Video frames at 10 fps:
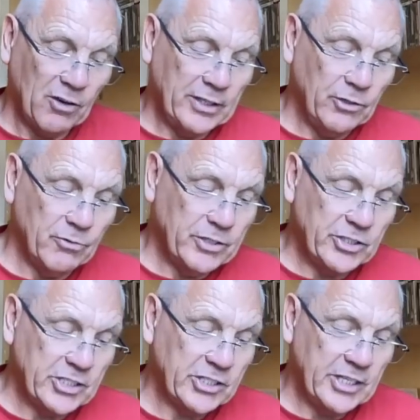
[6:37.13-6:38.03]
like you're
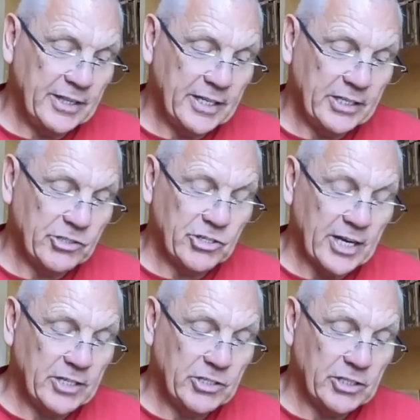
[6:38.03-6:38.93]
resisting these
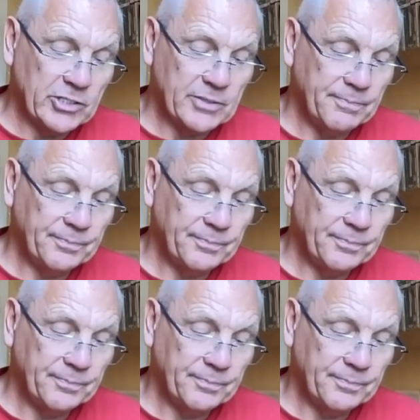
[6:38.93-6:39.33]
changes.